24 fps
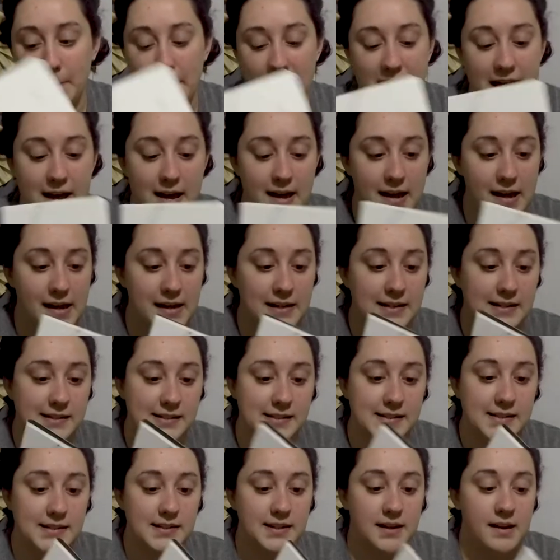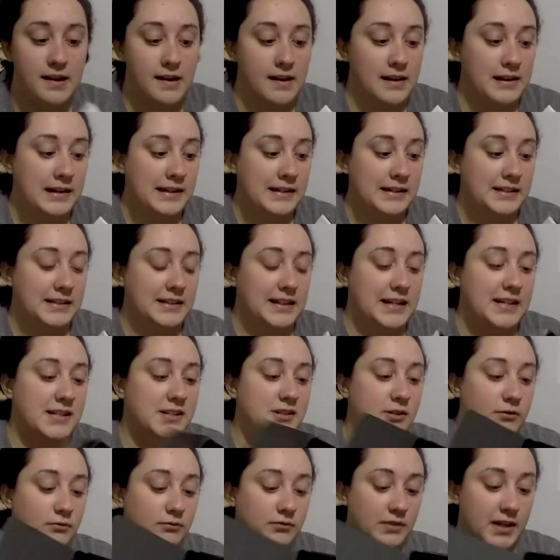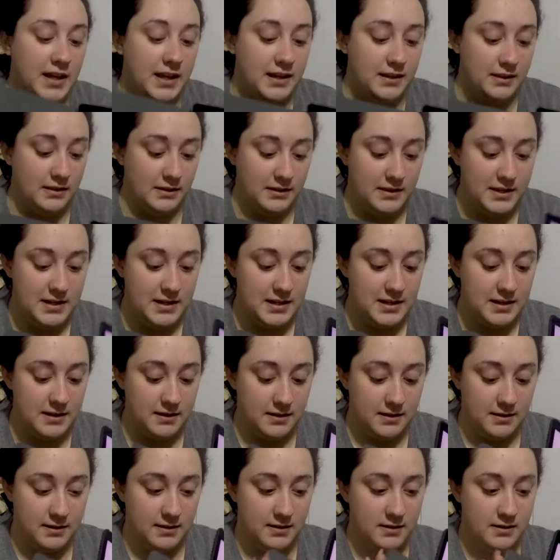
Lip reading: but I don't like the